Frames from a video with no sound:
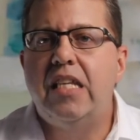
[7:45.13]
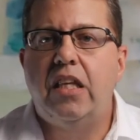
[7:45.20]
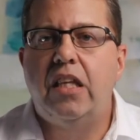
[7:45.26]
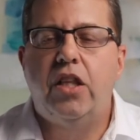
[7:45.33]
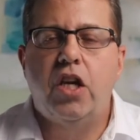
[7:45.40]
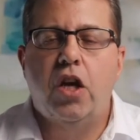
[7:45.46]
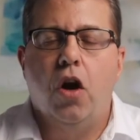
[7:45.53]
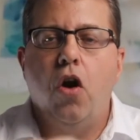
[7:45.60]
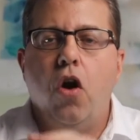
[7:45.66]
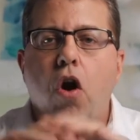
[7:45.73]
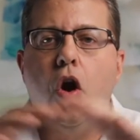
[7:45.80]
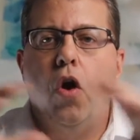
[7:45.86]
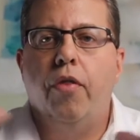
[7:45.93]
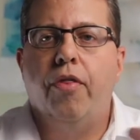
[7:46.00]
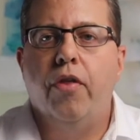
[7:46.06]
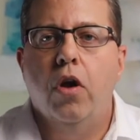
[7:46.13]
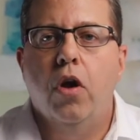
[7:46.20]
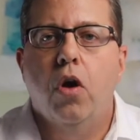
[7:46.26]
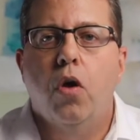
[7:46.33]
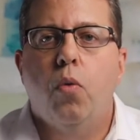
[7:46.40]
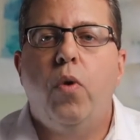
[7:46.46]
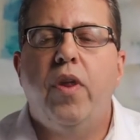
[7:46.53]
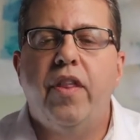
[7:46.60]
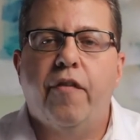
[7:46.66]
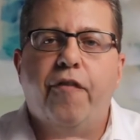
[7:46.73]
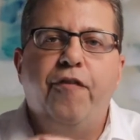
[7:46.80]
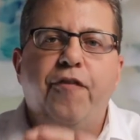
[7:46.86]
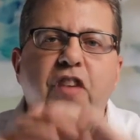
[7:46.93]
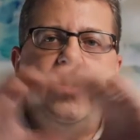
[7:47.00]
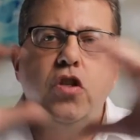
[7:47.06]
the earth with a
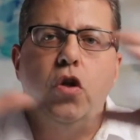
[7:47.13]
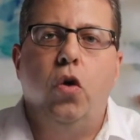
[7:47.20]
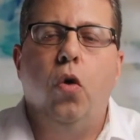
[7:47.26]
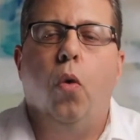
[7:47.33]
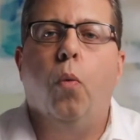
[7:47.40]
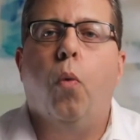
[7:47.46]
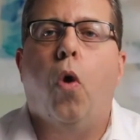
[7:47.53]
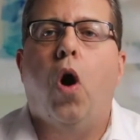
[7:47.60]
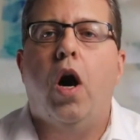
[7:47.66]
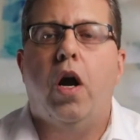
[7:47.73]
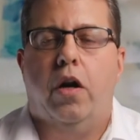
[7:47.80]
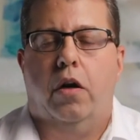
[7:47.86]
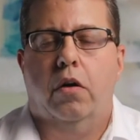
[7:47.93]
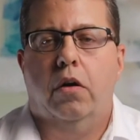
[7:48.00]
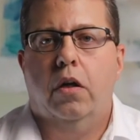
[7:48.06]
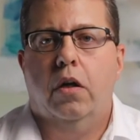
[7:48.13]
physical water,